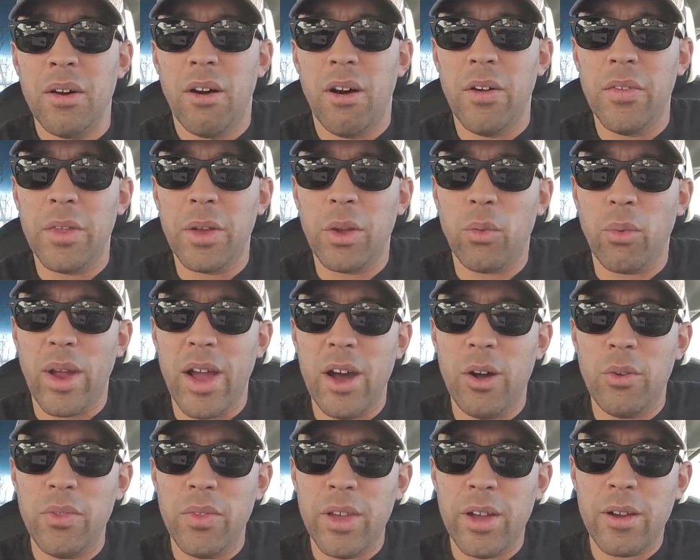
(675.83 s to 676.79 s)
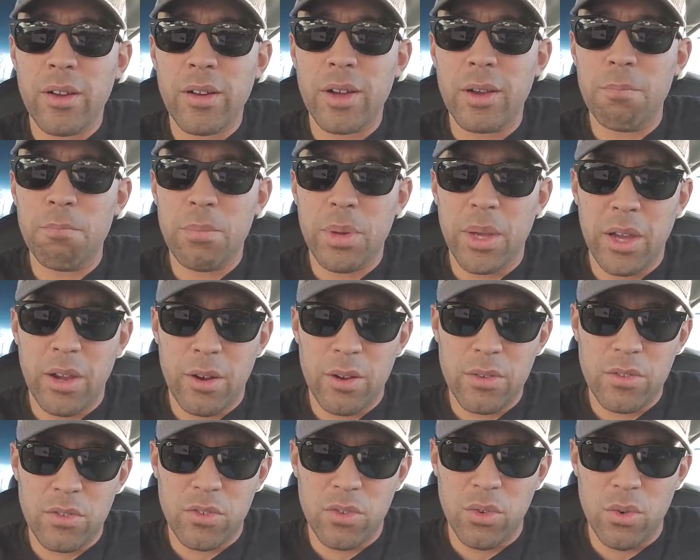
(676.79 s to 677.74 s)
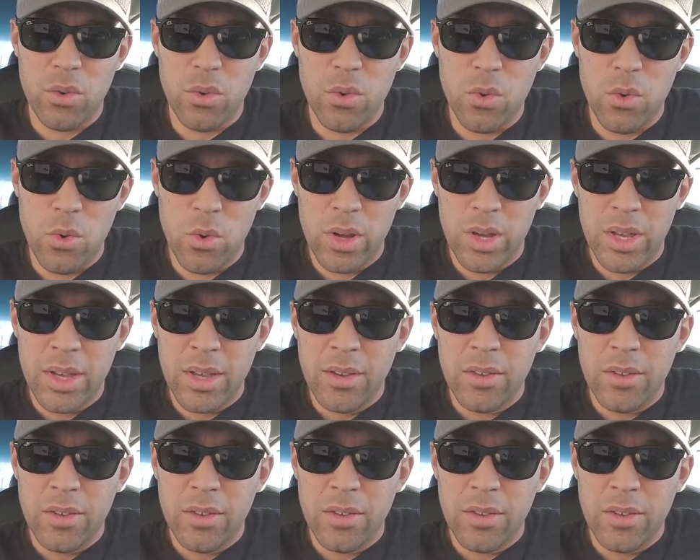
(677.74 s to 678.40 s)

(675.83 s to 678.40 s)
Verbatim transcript: on the ground there compared to